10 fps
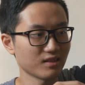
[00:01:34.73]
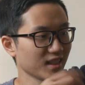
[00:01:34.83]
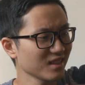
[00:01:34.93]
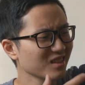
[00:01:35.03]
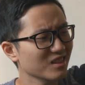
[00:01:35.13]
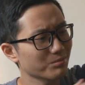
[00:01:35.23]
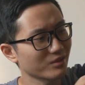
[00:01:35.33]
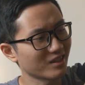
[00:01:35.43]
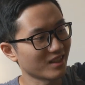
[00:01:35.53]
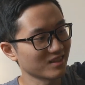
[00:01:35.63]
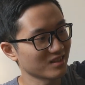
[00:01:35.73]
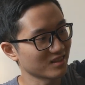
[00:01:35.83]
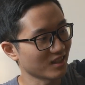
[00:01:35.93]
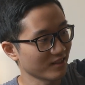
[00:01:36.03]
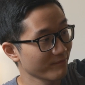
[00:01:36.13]
I think this is a pretty nice
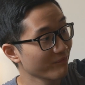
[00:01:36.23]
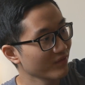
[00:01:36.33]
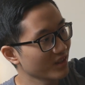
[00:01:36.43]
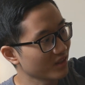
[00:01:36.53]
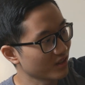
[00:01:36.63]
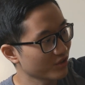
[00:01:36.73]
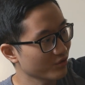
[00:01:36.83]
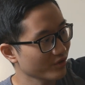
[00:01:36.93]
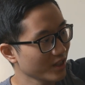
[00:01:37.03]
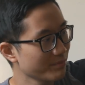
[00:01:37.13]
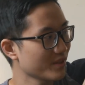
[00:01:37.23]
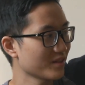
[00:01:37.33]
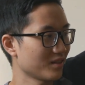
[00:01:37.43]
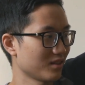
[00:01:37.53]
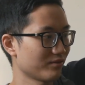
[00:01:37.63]
design. The
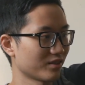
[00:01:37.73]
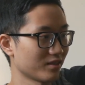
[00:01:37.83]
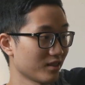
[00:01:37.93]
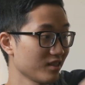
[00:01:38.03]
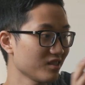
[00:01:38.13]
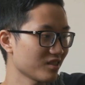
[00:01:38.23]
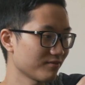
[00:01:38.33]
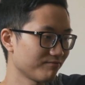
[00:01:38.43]
stripes, it's very nice.